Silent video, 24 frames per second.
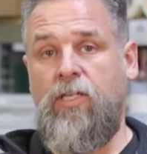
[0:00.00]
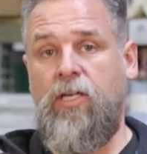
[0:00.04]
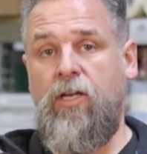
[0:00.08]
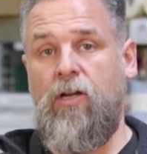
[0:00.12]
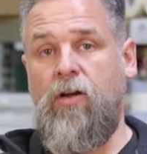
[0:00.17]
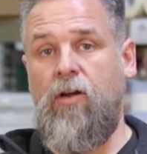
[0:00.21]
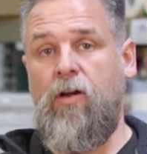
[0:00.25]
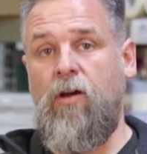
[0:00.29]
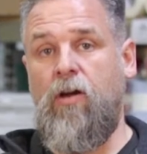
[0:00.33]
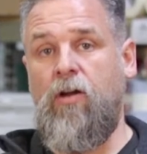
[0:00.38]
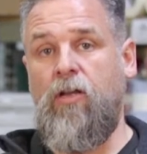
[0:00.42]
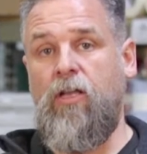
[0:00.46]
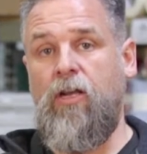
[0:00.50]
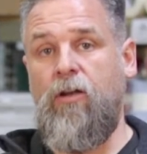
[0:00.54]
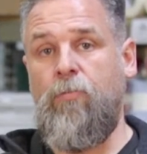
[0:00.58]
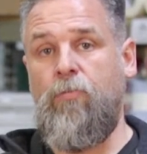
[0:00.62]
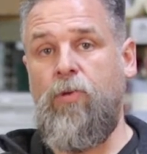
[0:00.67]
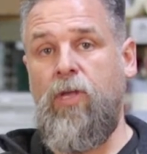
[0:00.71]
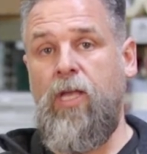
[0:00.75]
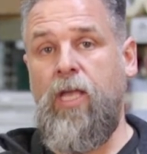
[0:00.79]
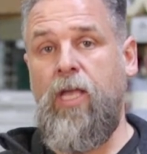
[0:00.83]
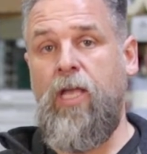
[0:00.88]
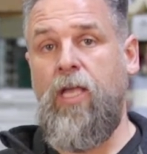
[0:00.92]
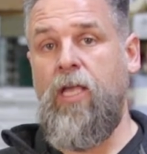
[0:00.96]
here are going to
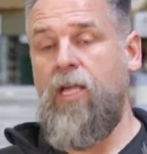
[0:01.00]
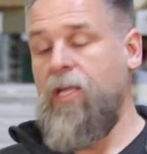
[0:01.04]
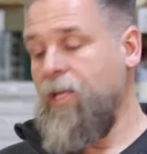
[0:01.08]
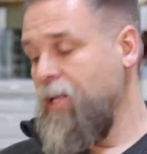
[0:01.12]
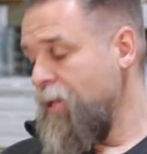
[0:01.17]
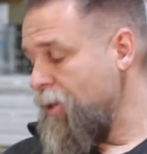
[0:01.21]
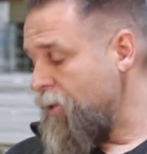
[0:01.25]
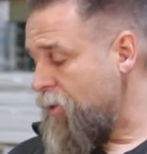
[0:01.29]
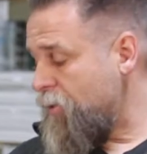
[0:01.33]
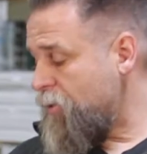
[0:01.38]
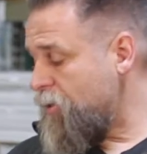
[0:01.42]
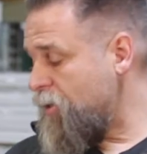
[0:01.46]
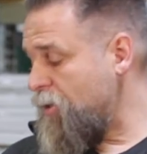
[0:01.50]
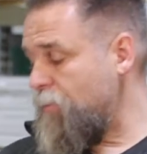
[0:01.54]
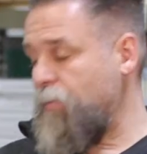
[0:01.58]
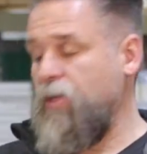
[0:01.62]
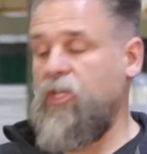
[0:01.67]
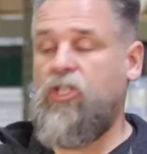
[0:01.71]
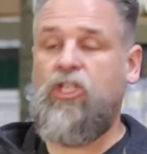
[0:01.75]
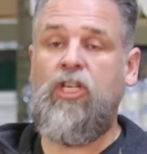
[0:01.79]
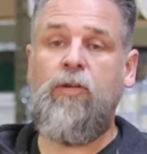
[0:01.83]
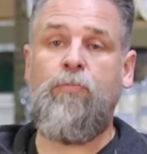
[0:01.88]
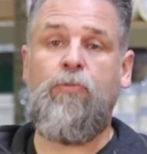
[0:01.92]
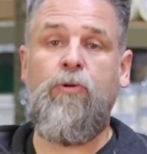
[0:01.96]
be, this is going to
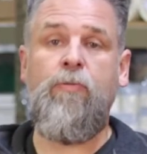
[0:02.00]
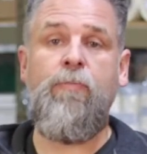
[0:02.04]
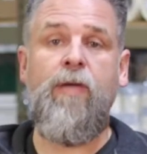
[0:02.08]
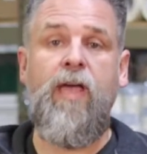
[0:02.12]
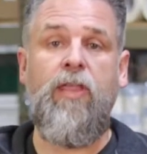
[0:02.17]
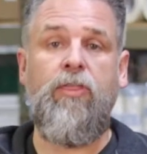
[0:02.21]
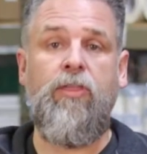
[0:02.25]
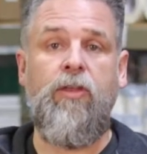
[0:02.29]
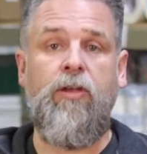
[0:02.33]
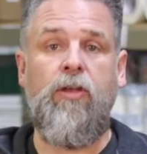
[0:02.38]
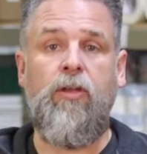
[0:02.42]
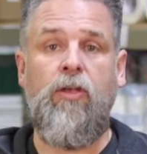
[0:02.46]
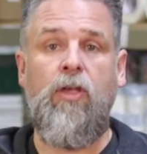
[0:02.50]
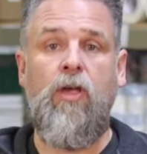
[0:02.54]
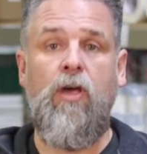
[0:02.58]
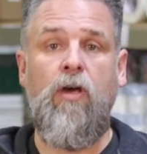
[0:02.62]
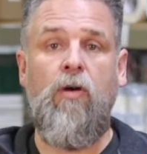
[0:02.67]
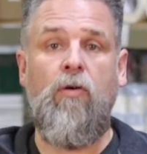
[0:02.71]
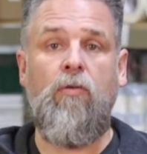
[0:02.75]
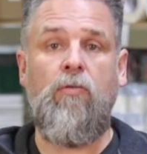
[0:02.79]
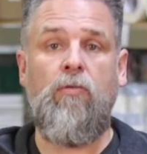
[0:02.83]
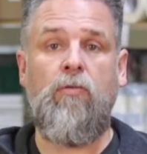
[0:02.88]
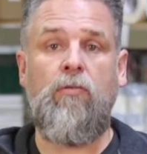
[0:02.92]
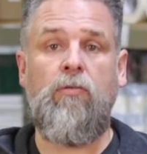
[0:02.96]
be a cheaper method to
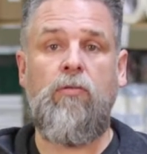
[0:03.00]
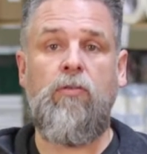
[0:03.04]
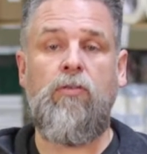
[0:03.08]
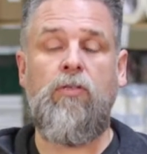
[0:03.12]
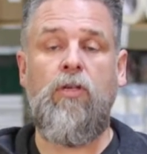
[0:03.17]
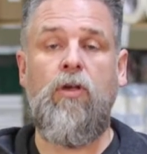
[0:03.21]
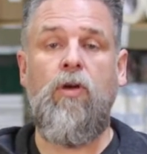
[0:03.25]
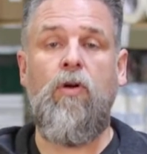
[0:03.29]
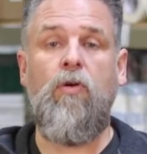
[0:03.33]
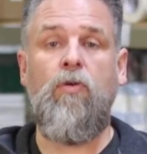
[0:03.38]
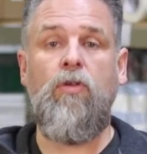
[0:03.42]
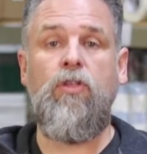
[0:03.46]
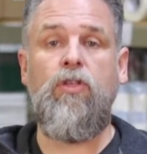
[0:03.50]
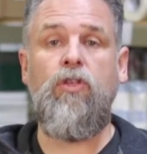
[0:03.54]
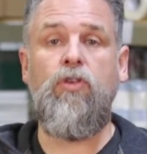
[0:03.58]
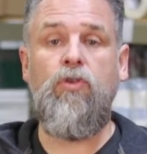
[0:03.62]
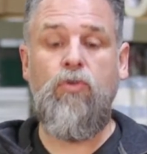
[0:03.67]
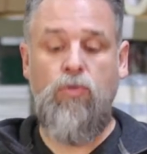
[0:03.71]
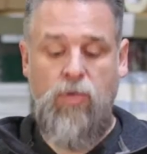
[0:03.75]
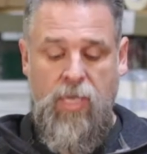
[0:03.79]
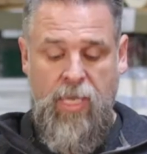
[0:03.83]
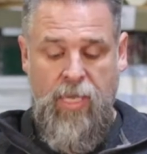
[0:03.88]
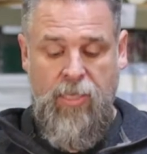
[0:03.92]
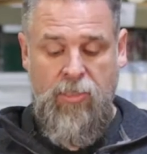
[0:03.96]
go. So
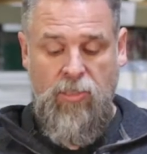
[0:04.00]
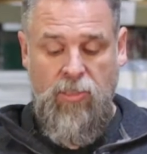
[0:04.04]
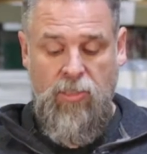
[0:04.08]
you can